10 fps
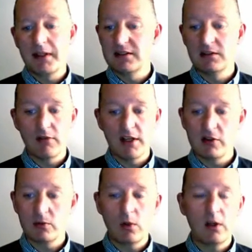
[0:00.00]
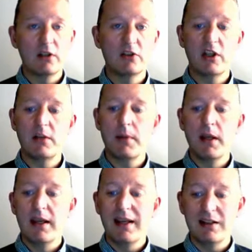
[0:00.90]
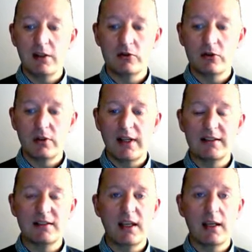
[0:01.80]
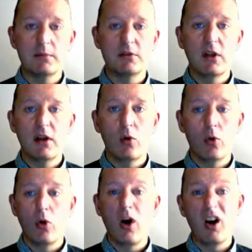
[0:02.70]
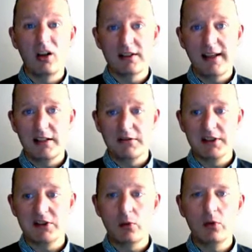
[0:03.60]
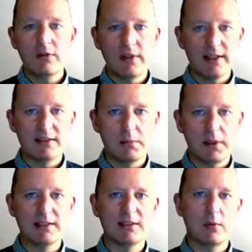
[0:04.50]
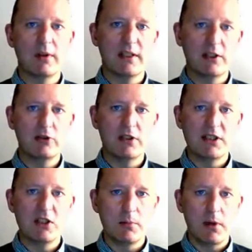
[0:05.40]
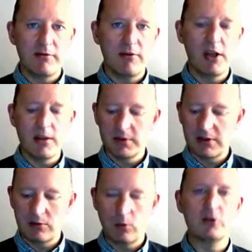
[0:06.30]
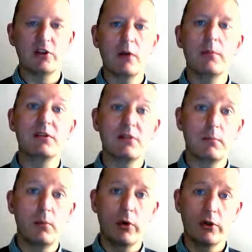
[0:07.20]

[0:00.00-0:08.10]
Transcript: places of religious worship, industrial landscapes or art galleries. So all of these are places where the history teacher might find themselves washing up at some